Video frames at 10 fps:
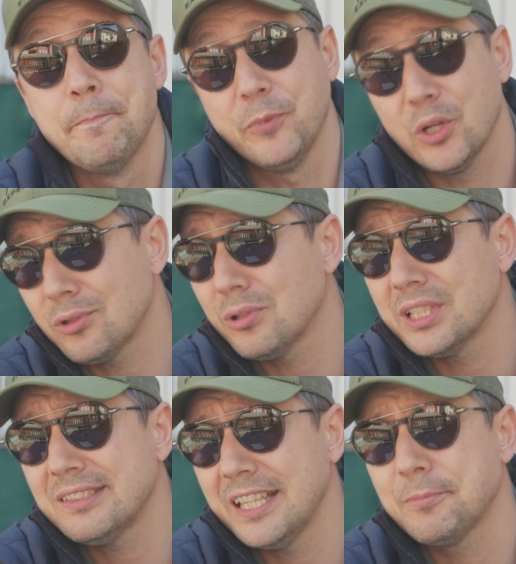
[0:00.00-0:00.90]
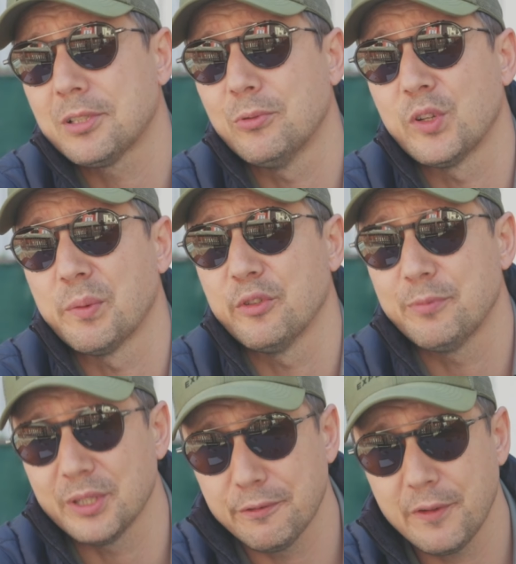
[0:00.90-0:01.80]
Not all the seams are waterproof,
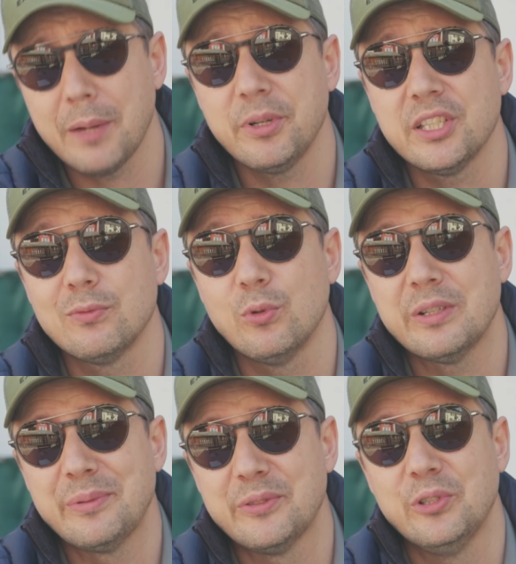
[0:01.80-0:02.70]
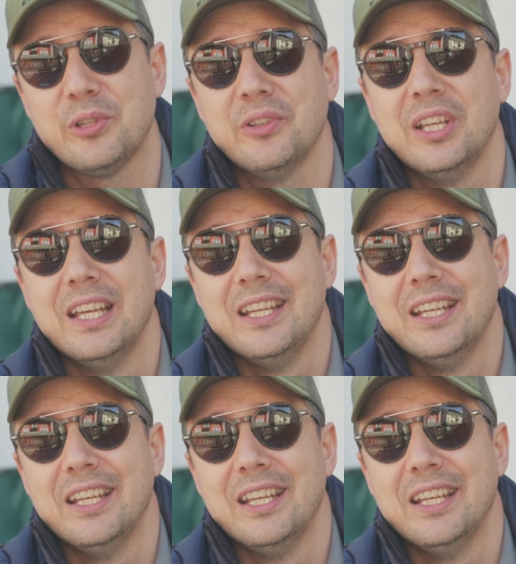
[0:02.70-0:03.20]
but the fabric is waterproof, so you can